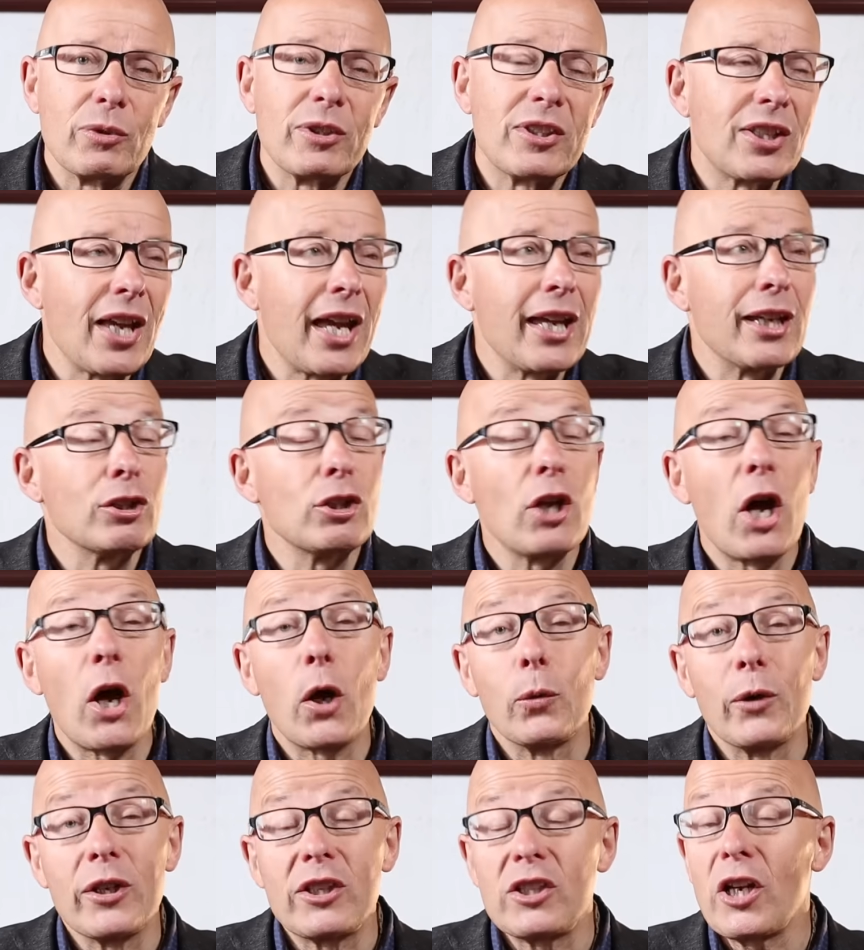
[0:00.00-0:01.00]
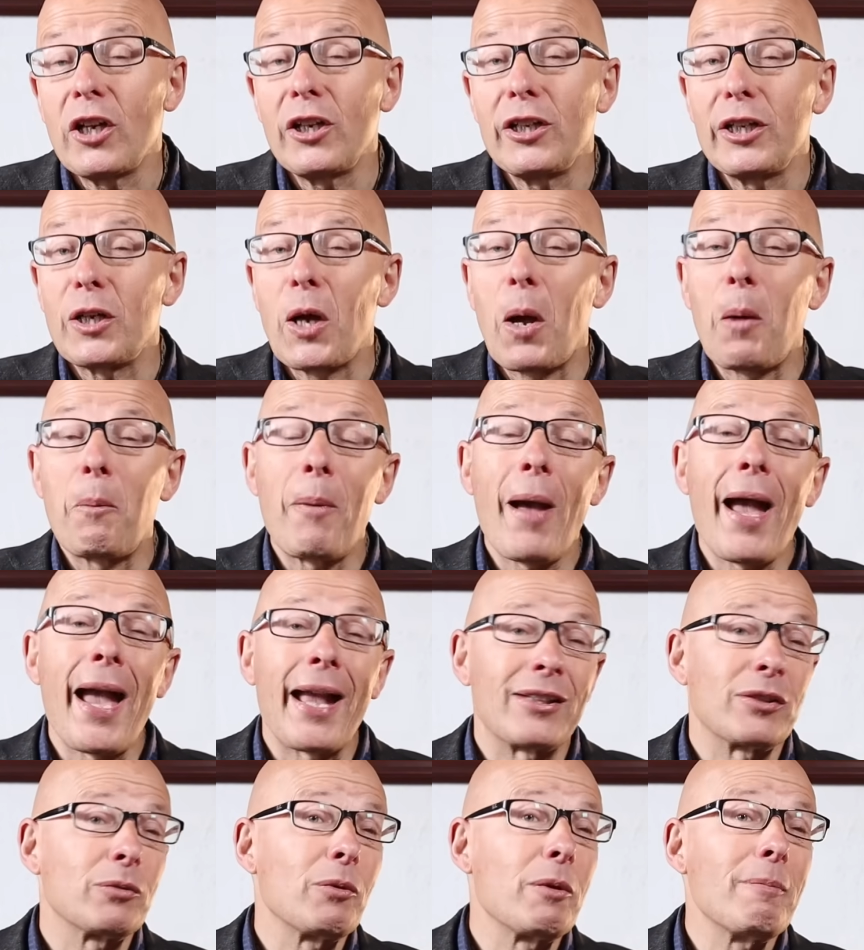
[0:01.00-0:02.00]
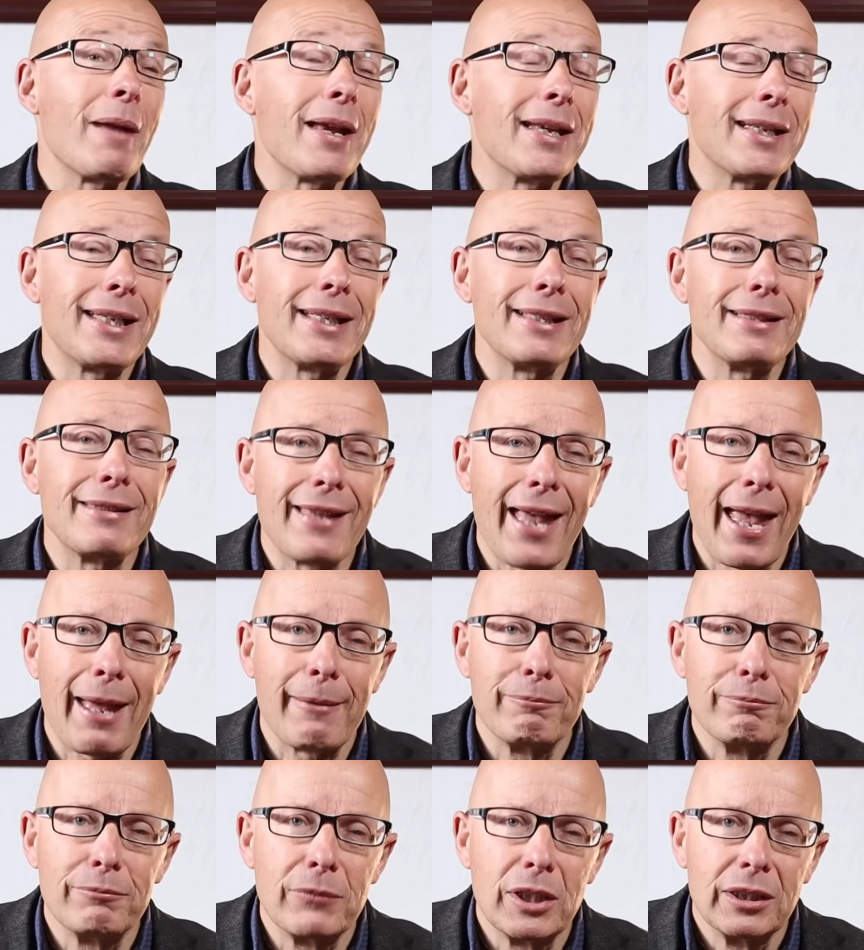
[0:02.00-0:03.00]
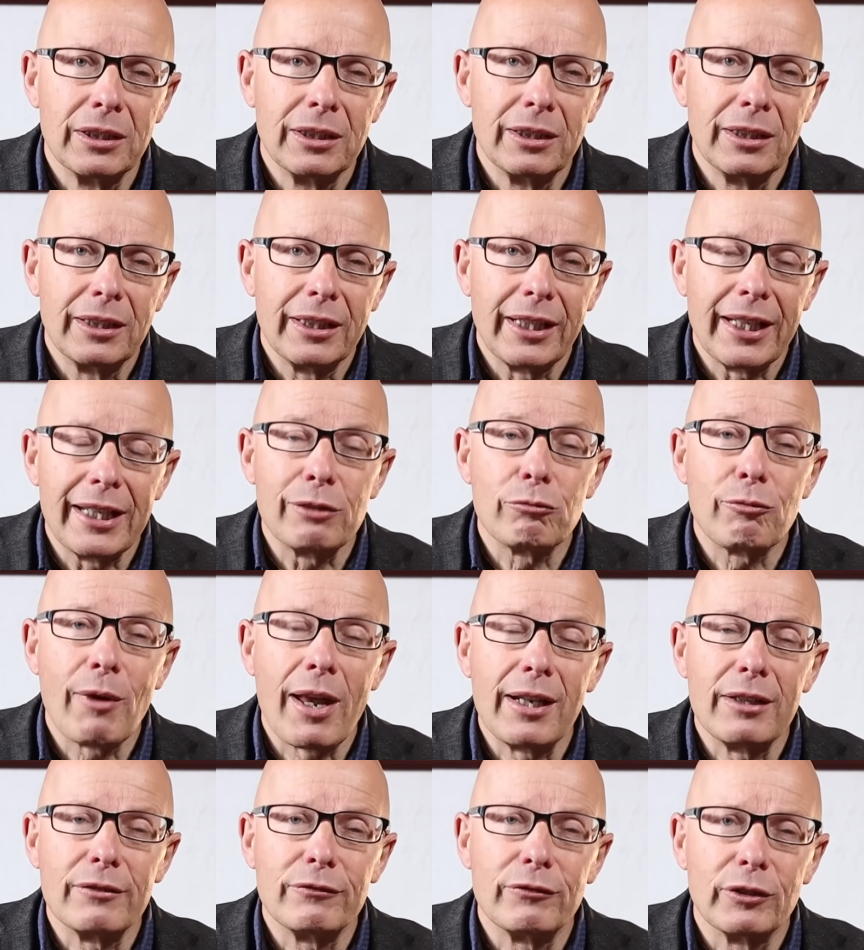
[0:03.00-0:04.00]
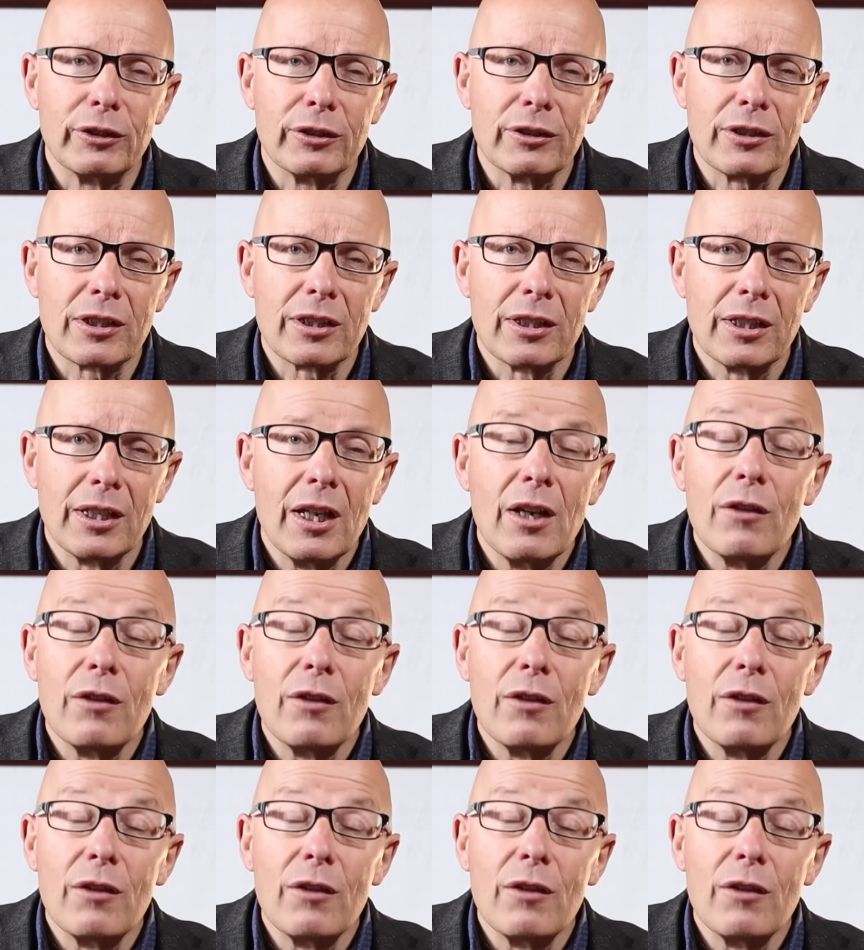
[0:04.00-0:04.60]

We're saying no, we're turning our backs, we're making them irrelevant.